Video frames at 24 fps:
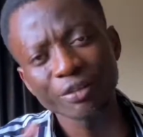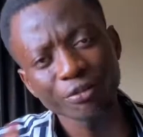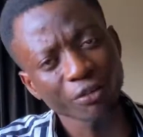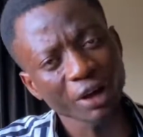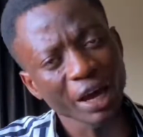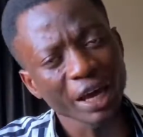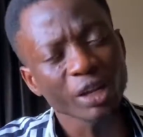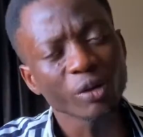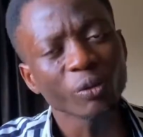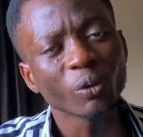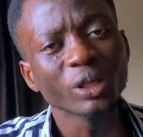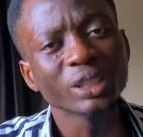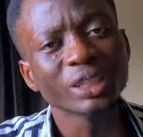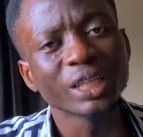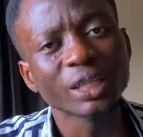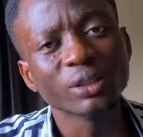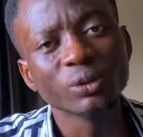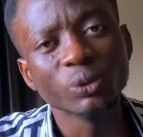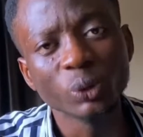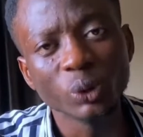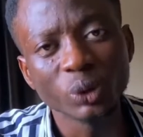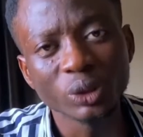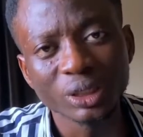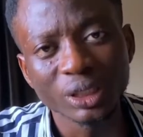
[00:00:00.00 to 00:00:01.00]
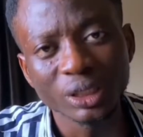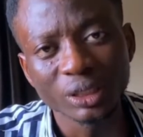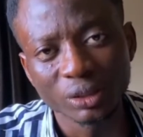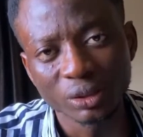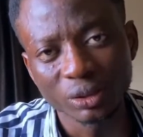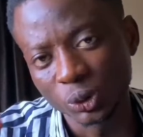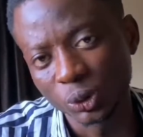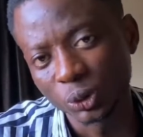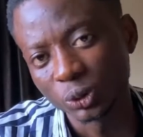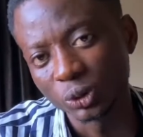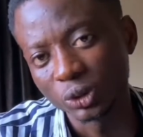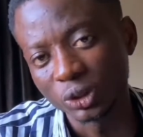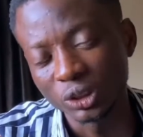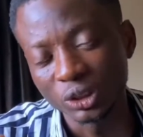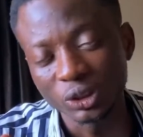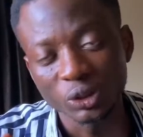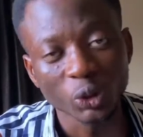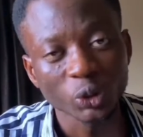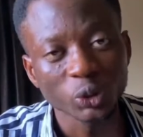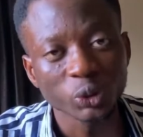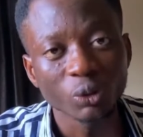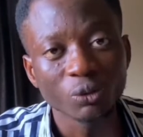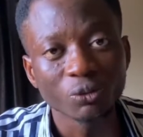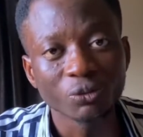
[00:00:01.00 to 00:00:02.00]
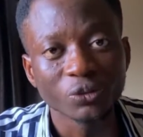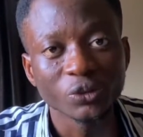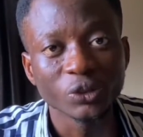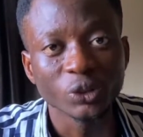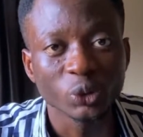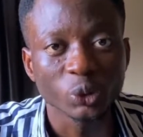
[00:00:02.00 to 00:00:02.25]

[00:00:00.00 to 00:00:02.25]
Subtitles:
Anyone that knows it is also free